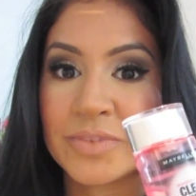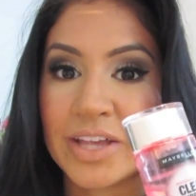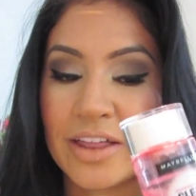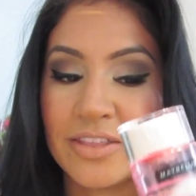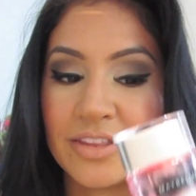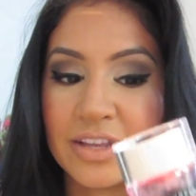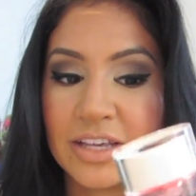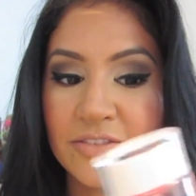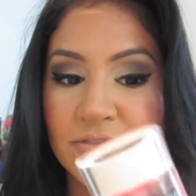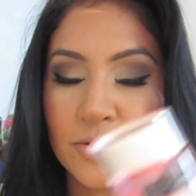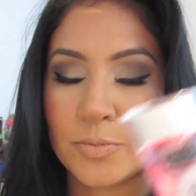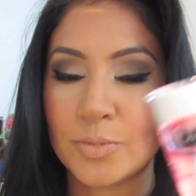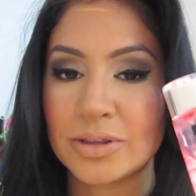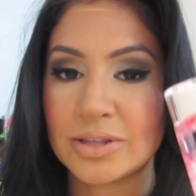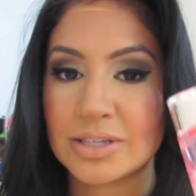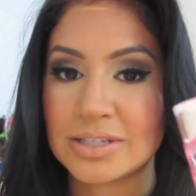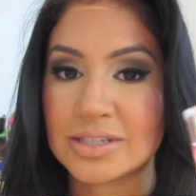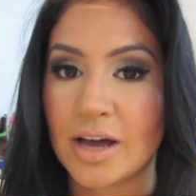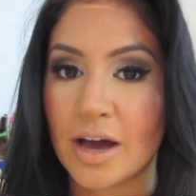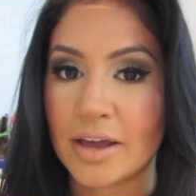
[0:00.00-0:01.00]
And even
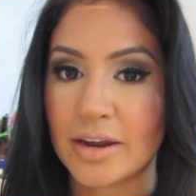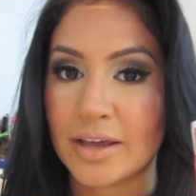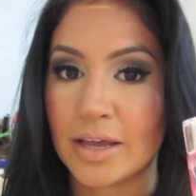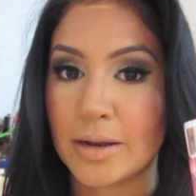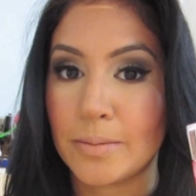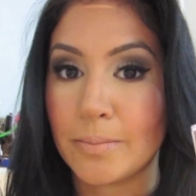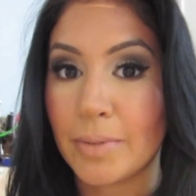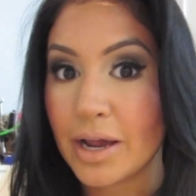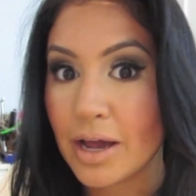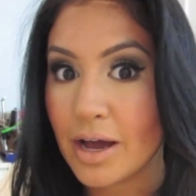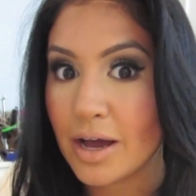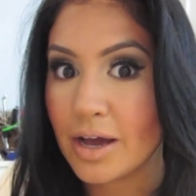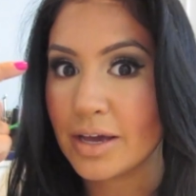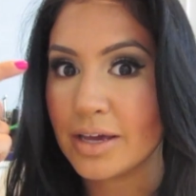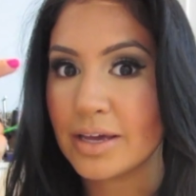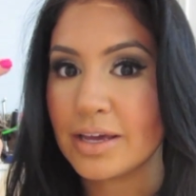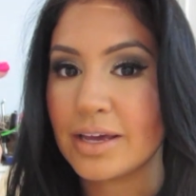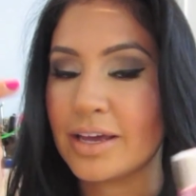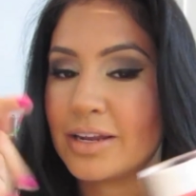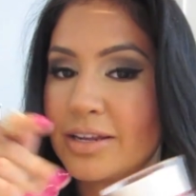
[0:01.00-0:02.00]
when this got in my
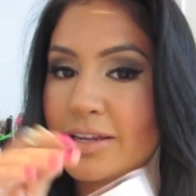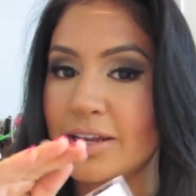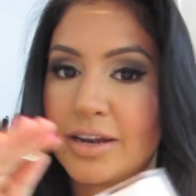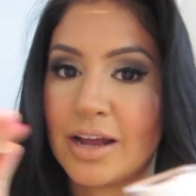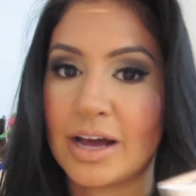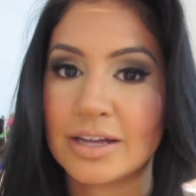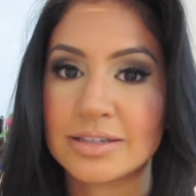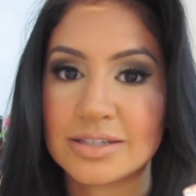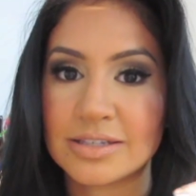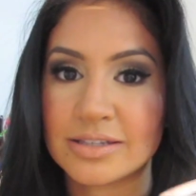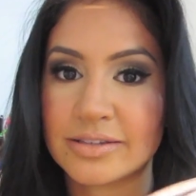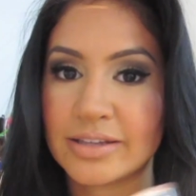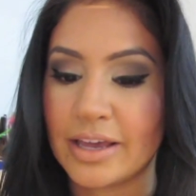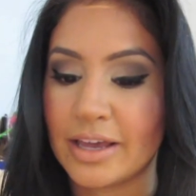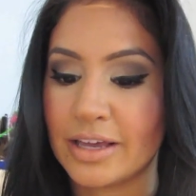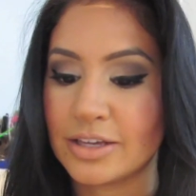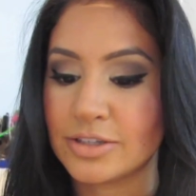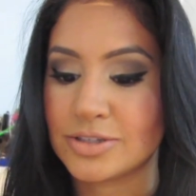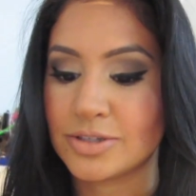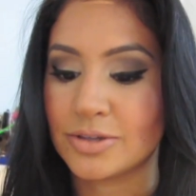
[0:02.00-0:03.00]
eye, it did not
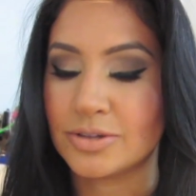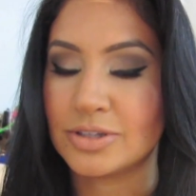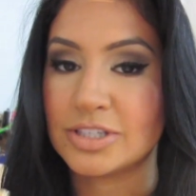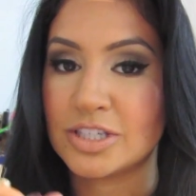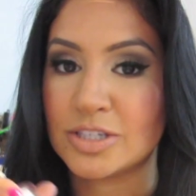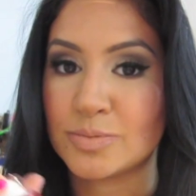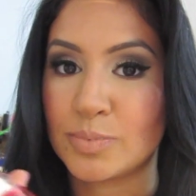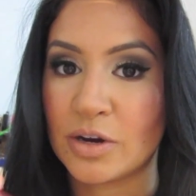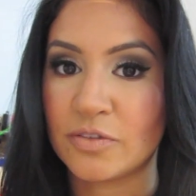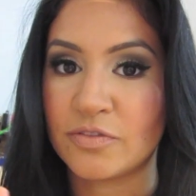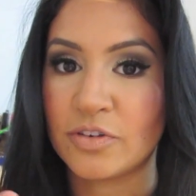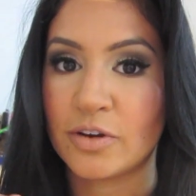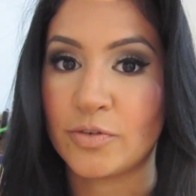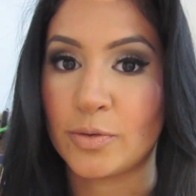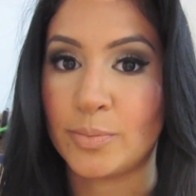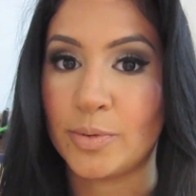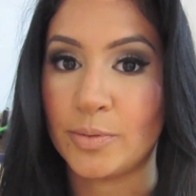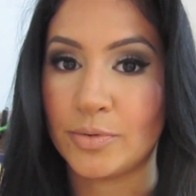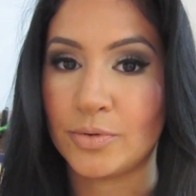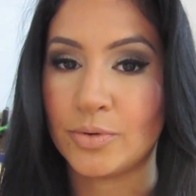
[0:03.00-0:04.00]
sting, so this is perfect
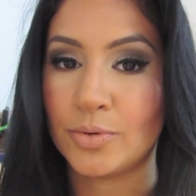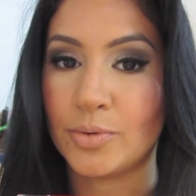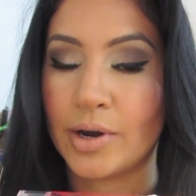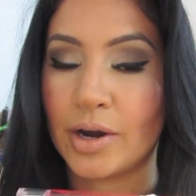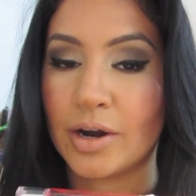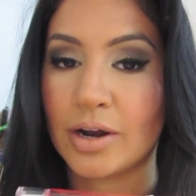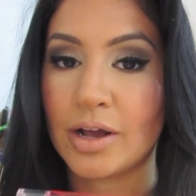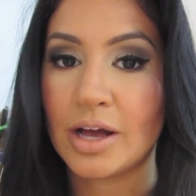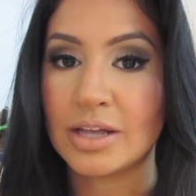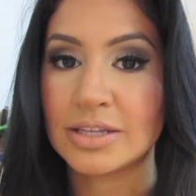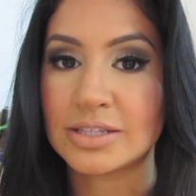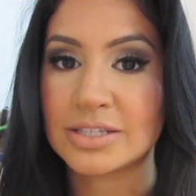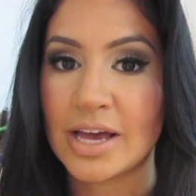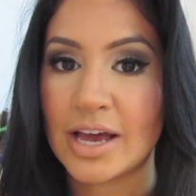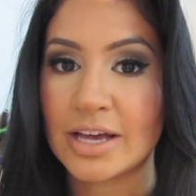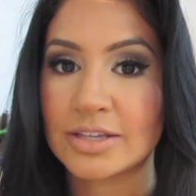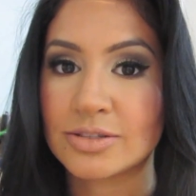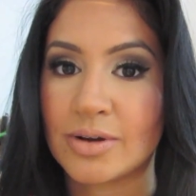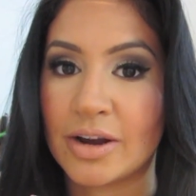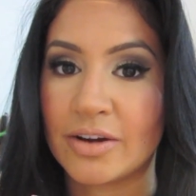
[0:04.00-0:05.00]
for people who wear
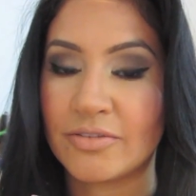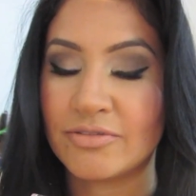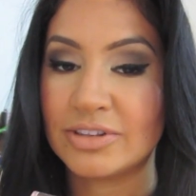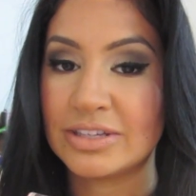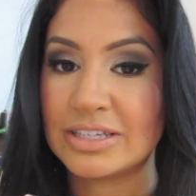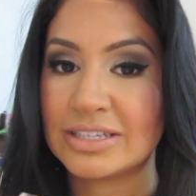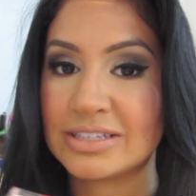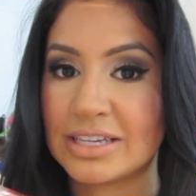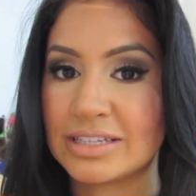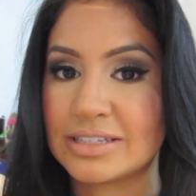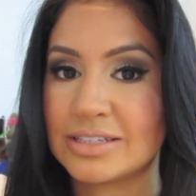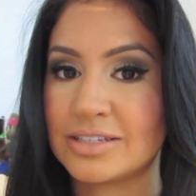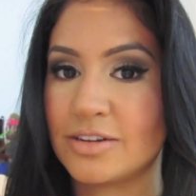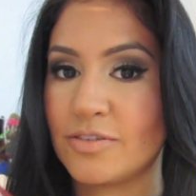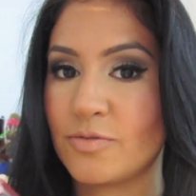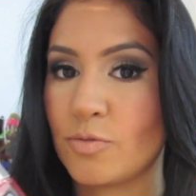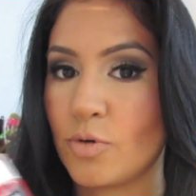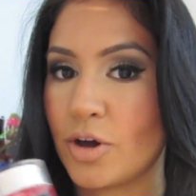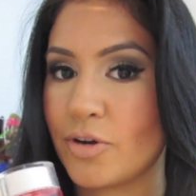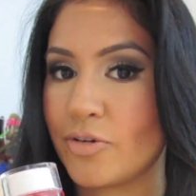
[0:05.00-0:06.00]
contacts or have really
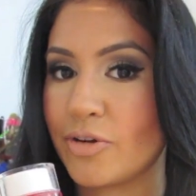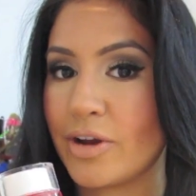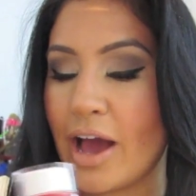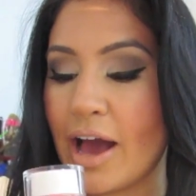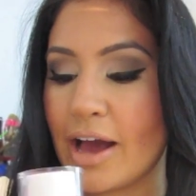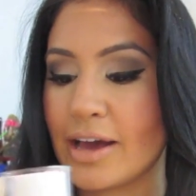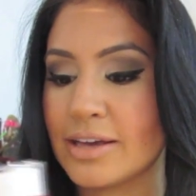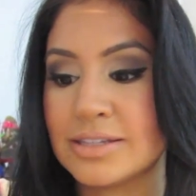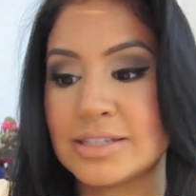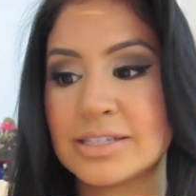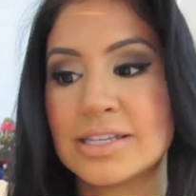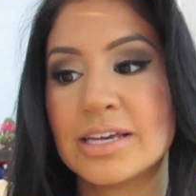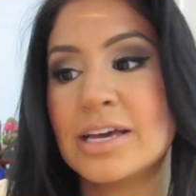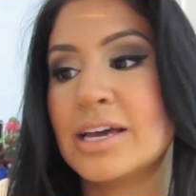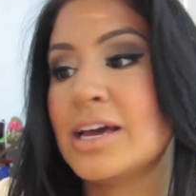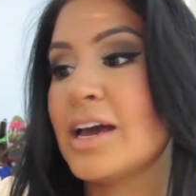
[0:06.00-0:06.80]
sensitive watery eyes.